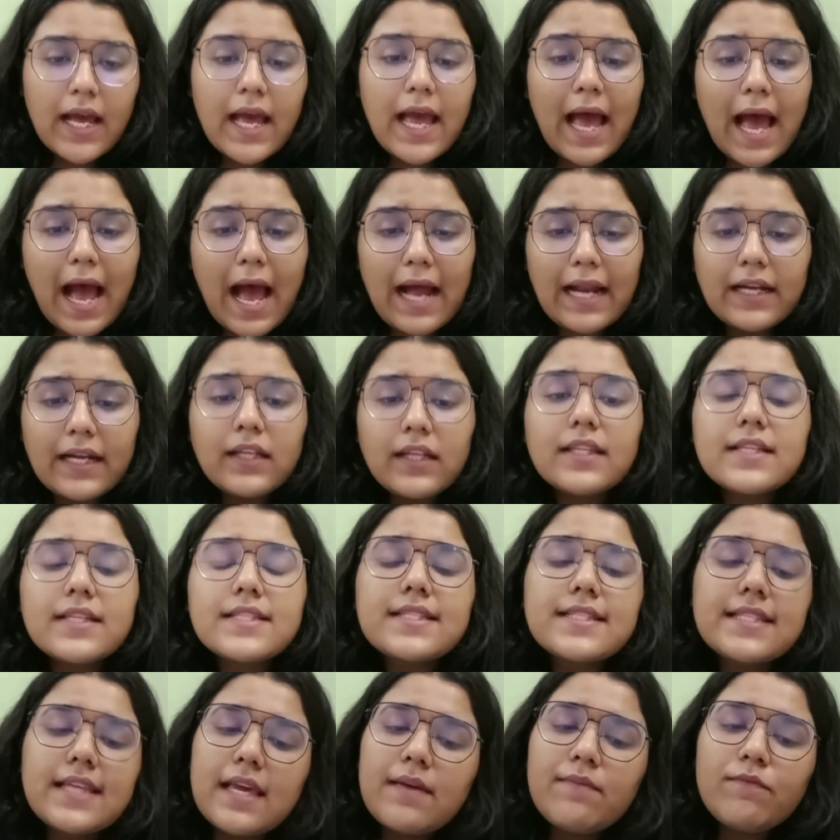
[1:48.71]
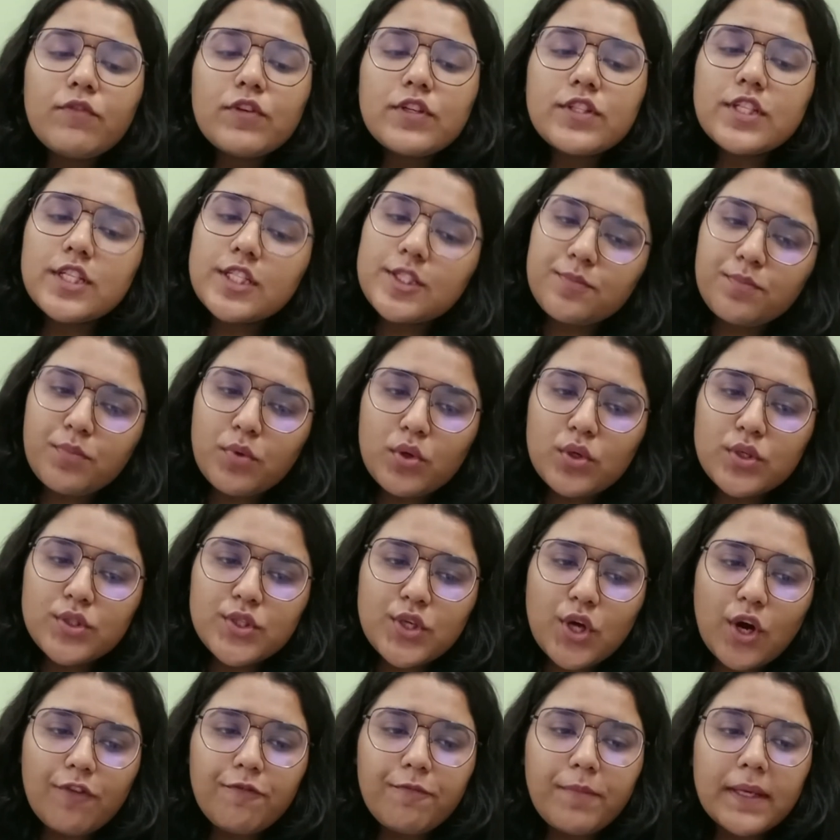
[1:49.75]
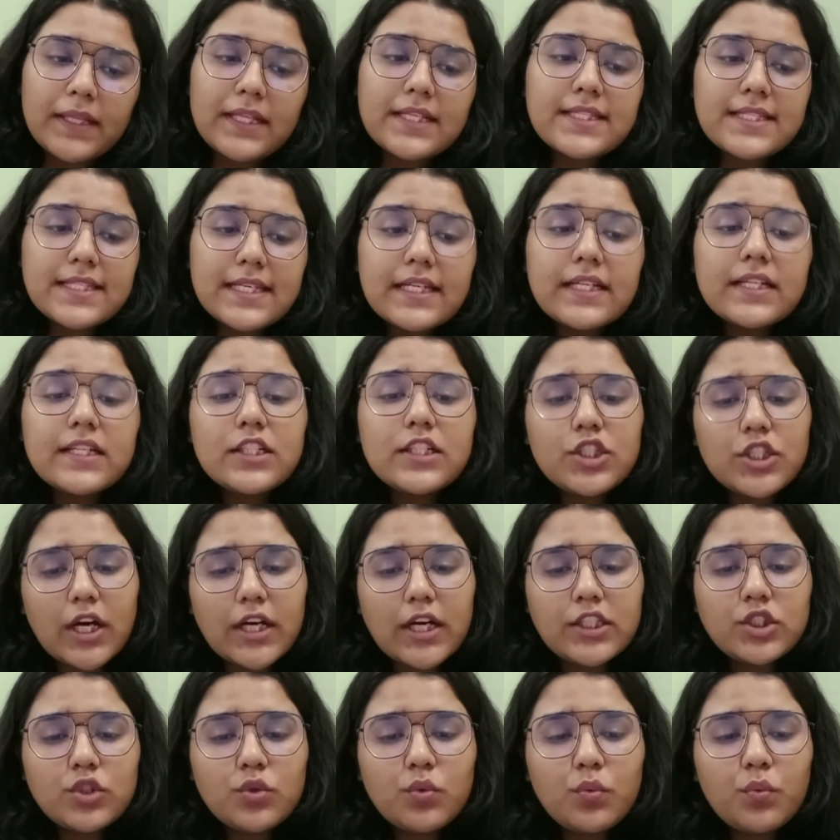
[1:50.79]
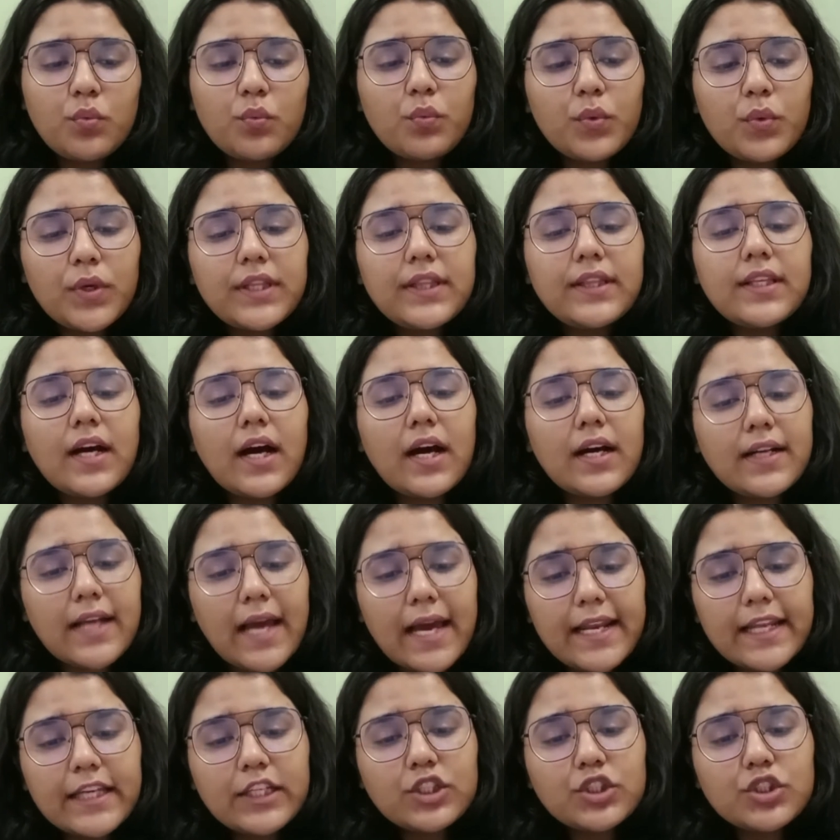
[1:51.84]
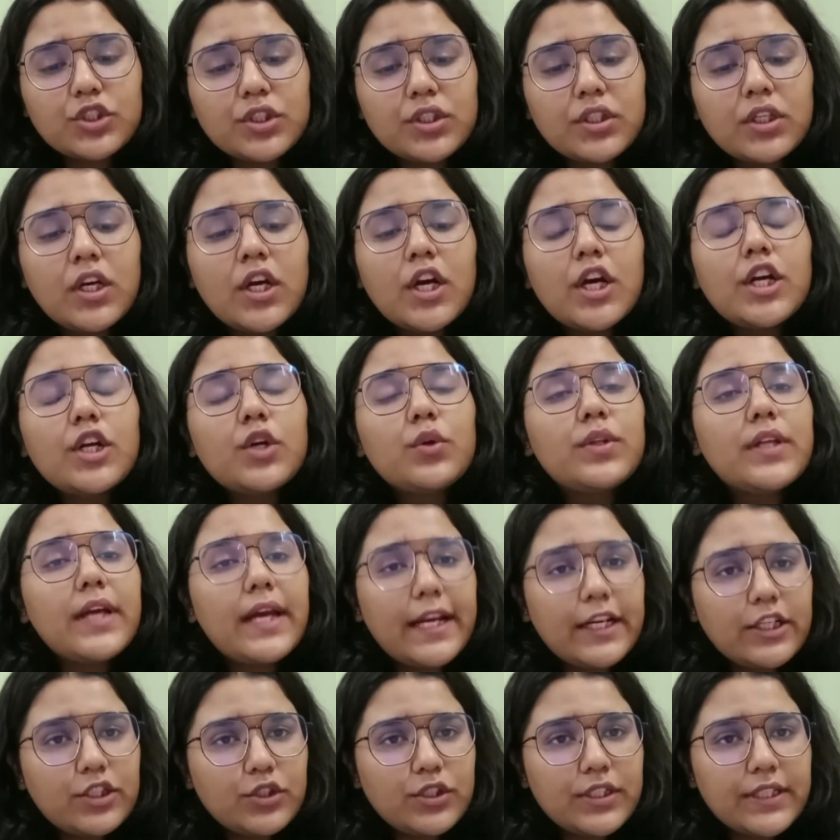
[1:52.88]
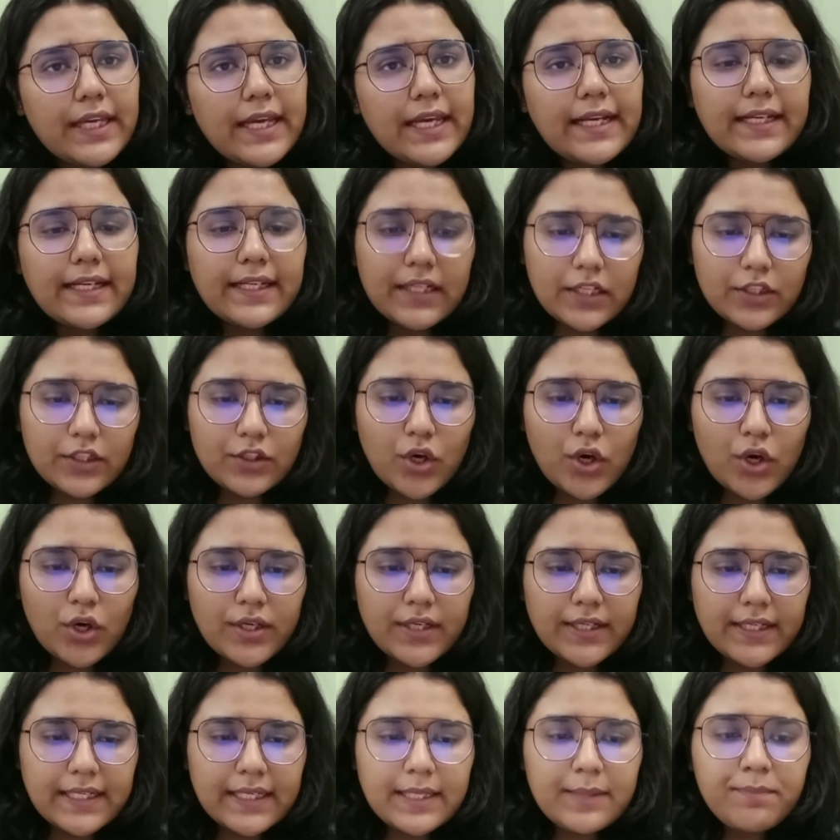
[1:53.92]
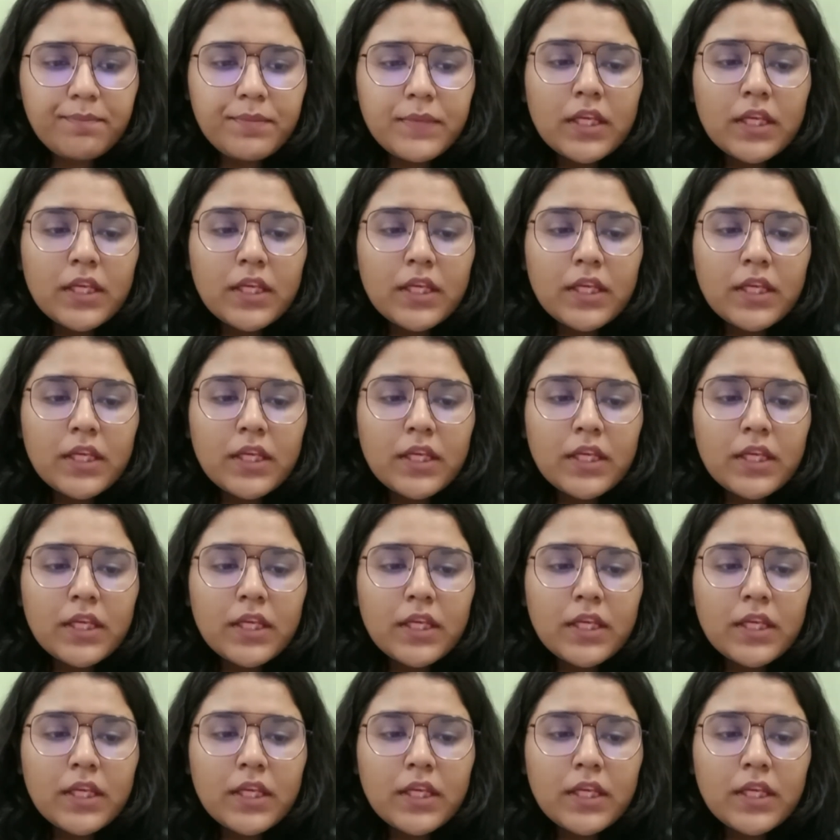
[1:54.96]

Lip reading: and the same was disposed of by the single judge with a direction to the adjudicating authority